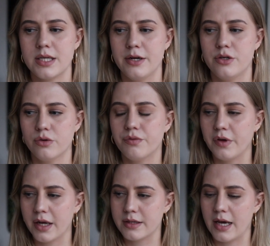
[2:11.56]
I do
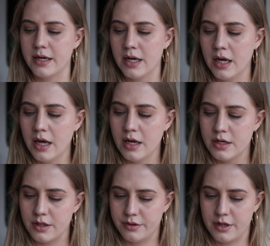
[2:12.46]
think that
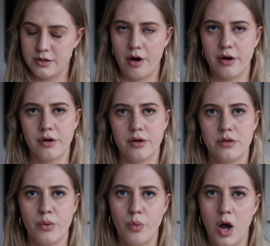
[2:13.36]
the darker
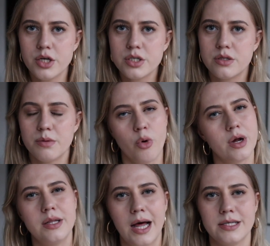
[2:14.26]
the wash, the more
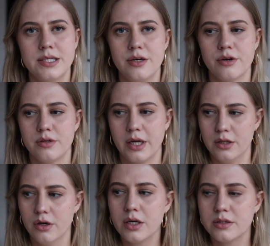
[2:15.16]
classier they
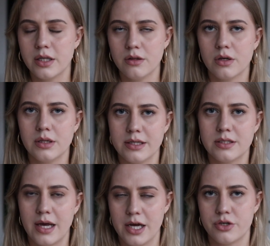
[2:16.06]
look. They look less
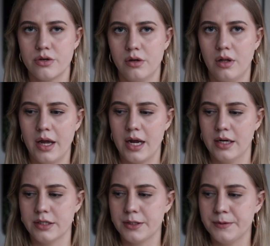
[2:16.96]
casual. And